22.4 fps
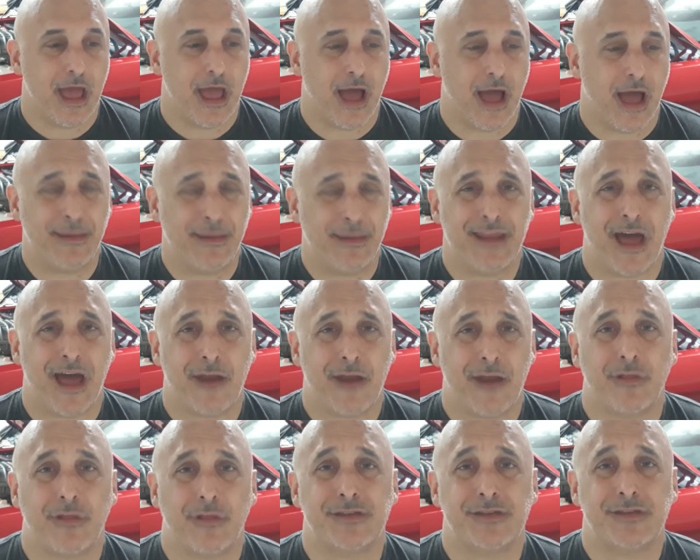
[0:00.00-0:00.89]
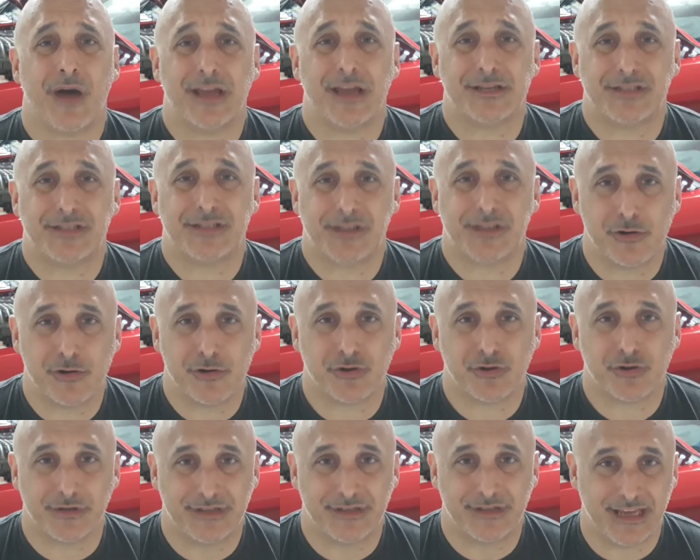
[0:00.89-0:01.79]
I mean, not only do I
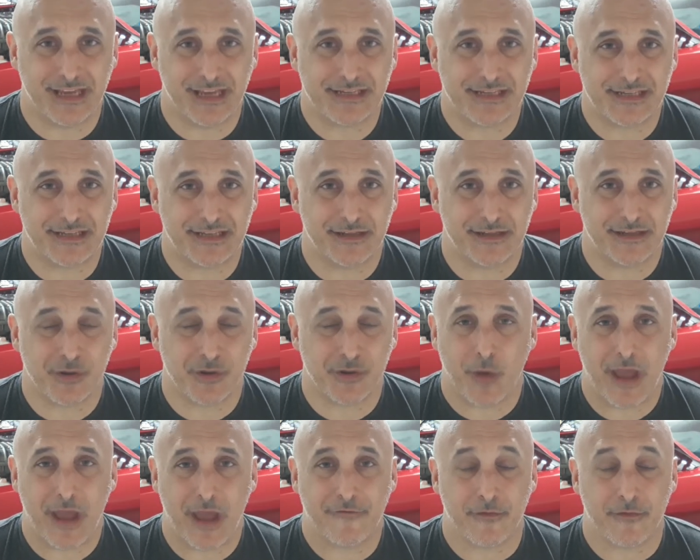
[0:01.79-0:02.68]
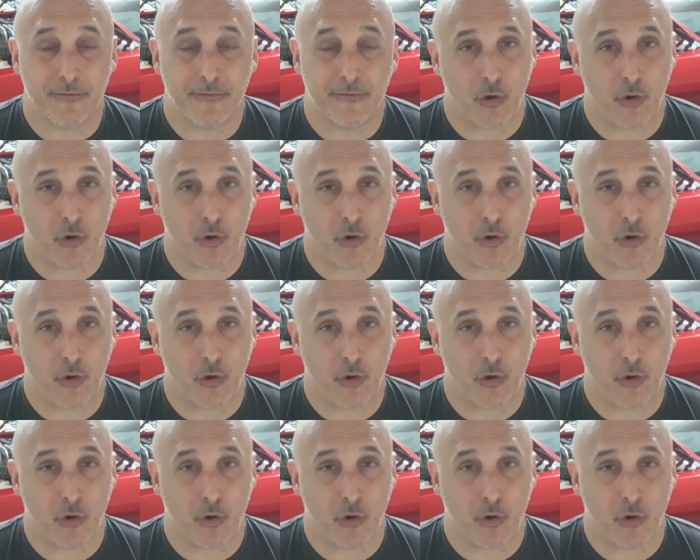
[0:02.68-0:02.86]
social distance away from